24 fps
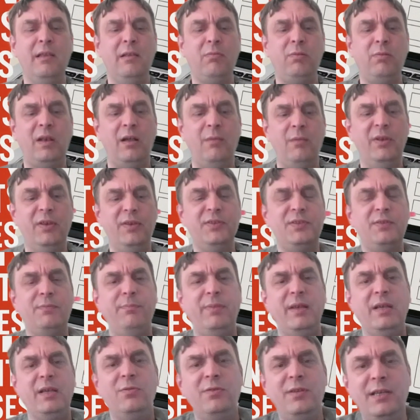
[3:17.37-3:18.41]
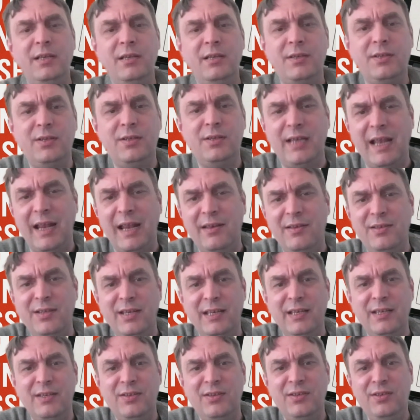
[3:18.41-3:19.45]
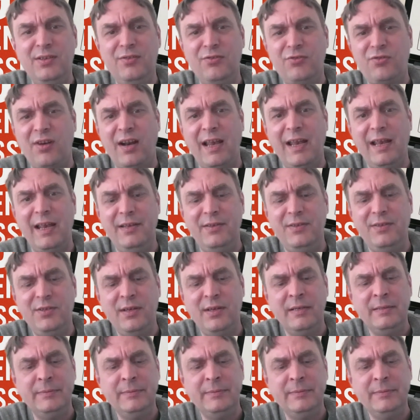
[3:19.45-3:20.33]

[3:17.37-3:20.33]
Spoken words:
plumbers, builders, dentists, trades.